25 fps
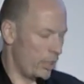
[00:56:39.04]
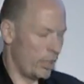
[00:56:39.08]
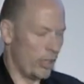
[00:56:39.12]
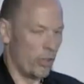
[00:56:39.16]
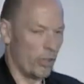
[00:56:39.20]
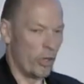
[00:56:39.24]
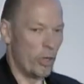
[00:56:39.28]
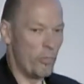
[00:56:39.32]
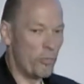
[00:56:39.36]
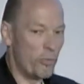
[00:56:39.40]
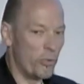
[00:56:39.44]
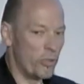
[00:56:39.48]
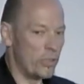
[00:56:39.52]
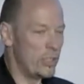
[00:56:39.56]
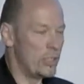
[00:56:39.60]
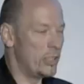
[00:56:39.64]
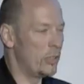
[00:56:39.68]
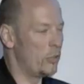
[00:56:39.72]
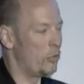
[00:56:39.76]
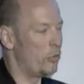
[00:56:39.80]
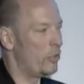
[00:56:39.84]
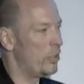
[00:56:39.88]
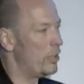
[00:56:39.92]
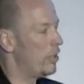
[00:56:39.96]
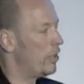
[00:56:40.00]
Hopefully
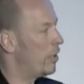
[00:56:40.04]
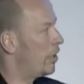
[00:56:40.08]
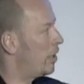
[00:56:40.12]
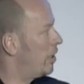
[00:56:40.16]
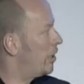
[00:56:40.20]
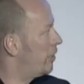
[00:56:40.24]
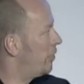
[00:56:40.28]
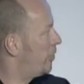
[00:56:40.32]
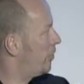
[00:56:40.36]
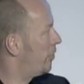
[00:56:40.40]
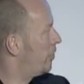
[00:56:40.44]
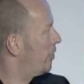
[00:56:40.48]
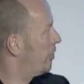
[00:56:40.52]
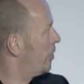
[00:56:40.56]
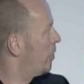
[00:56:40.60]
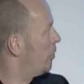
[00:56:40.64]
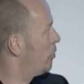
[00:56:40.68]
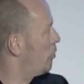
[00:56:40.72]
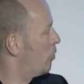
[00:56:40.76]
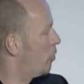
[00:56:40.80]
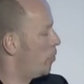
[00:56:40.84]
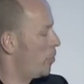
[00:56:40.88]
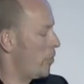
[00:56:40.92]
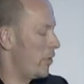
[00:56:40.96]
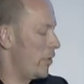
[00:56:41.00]
you realize
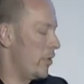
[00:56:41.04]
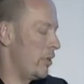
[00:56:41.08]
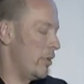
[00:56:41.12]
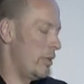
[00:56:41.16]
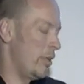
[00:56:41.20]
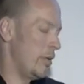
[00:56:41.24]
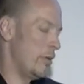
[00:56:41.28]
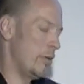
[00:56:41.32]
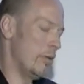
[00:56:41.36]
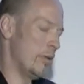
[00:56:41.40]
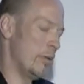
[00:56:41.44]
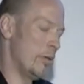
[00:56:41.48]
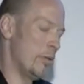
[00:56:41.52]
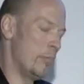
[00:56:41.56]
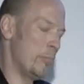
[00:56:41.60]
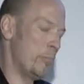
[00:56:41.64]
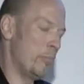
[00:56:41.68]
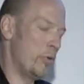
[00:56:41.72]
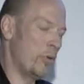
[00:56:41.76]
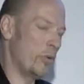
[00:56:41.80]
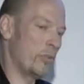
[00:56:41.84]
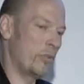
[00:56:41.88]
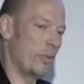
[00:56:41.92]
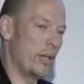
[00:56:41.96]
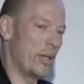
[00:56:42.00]
from the
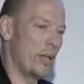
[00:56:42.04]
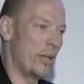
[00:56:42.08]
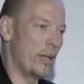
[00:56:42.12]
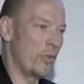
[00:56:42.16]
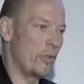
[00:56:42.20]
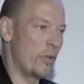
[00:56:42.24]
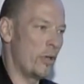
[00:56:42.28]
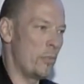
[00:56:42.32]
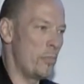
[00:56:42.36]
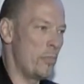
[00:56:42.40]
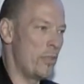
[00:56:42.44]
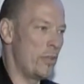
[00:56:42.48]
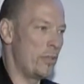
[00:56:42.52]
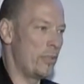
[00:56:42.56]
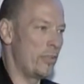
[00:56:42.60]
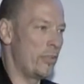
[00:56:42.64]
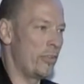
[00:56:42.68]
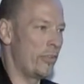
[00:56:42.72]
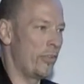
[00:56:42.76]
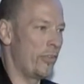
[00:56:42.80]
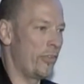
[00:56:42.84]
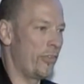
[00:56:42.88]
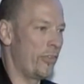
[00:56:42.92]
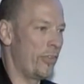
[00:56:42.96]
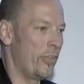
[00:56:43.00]
block diagram that it
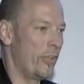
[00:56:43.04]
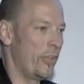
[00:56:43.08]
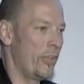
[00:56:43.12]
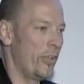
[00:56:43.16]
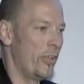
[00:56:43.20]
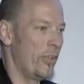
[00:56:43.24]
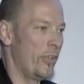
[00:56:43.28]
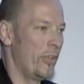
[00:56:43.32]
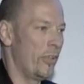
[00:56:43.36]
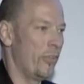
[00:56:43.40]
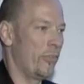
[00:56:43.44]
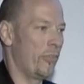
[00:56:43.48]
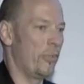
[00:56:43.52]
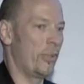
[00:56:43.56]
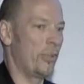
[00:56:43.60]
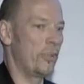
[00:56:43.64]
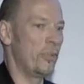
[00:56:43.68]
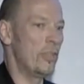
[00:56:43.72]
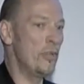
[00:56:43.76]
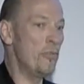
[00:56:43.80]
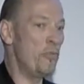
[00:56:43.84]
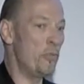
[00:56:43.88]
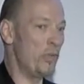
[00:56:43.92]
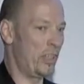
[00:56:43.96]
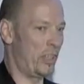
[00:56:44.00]
is
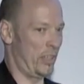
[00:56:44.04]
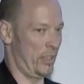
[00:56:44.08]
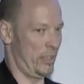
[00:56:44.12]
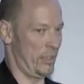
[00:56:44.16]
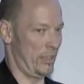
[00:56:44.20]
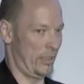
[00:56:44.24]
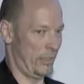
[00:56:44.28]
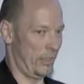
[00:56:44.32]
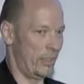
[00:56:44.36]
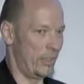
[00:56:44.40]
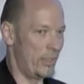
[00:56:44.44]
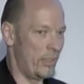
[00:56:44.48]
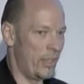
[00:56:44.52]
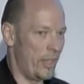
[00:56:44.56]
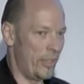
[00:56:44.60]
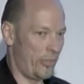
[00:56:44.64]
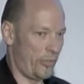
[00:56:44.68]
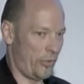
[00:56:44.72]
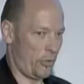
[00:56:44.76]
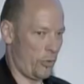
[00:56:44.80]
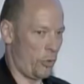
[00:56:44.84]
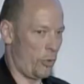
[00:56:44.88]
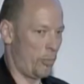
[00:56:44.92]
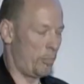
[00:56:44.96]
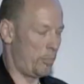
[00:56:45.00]
significantly less
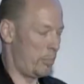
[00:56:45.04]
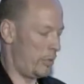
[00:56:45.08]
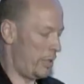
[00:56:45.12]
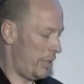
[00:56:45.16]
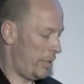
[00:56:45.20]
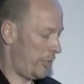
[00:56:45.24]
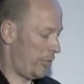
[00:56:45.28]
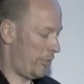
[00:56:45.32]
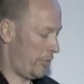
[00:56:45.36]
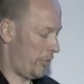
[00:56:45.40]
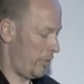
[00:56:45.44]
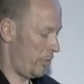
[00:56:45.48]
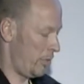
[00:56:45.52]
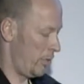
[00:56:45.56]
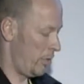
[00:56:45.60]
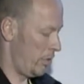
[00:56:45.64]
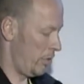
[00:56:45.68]
complex.